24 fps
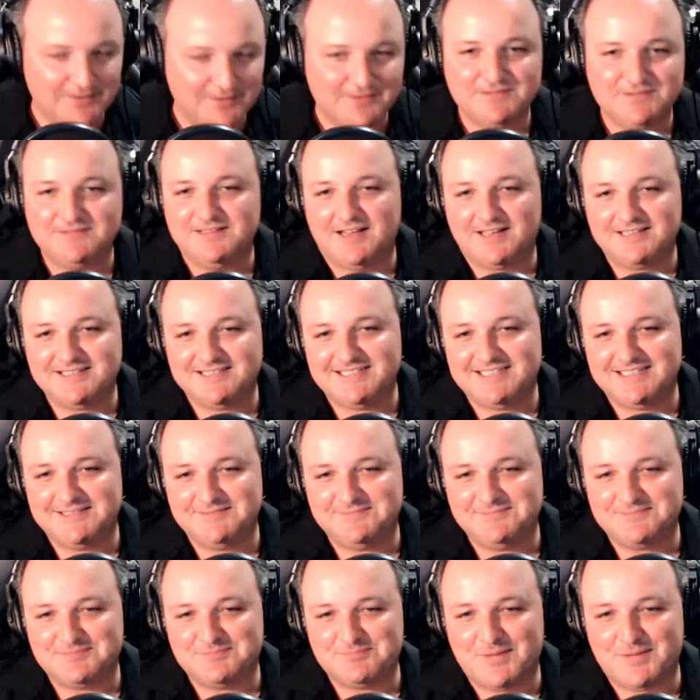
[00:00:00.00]
I didn't.
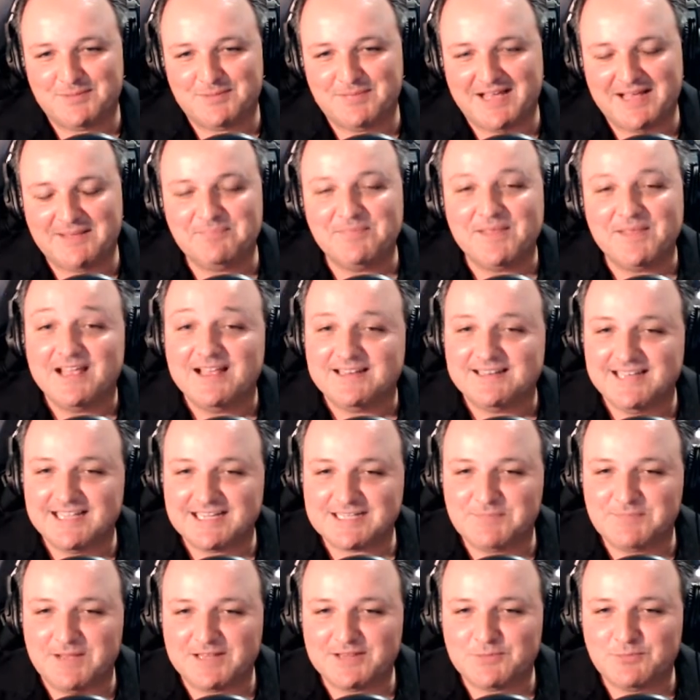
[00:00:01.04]
My bad.
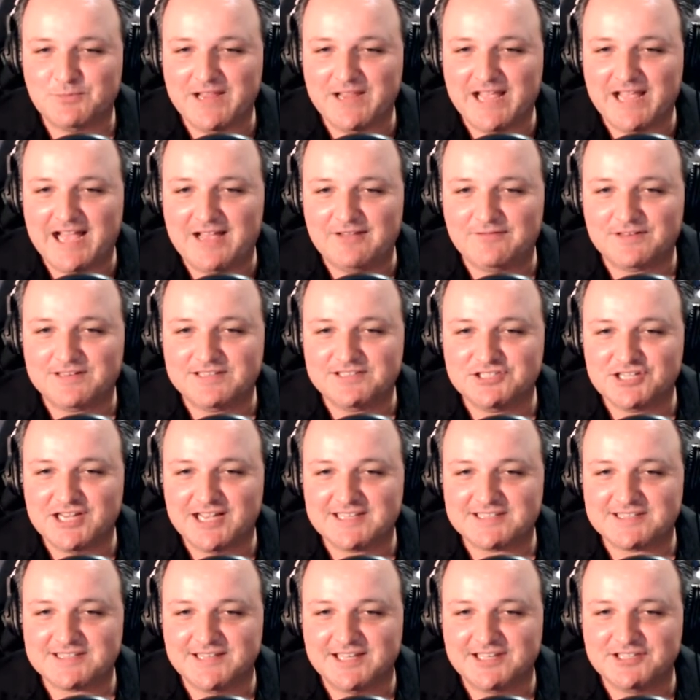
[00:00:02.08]
Next month we have
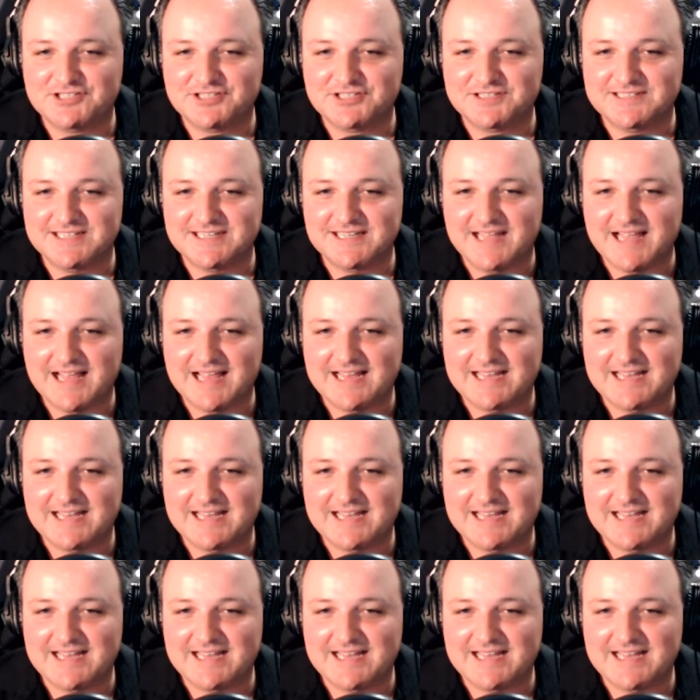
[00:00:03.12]
jazz legend,